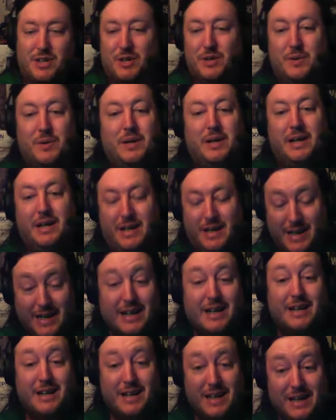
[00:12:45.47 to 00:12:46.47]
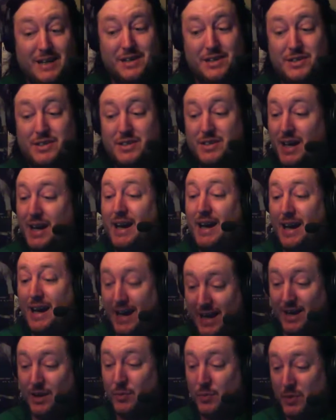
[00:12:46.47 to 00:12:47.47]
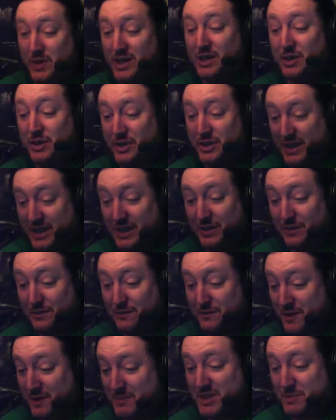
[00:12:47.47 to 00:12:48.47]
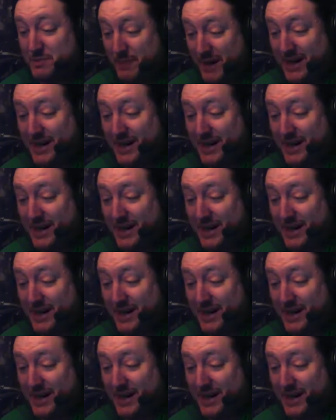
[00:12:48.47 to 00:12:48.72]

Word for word: So it is a real deal from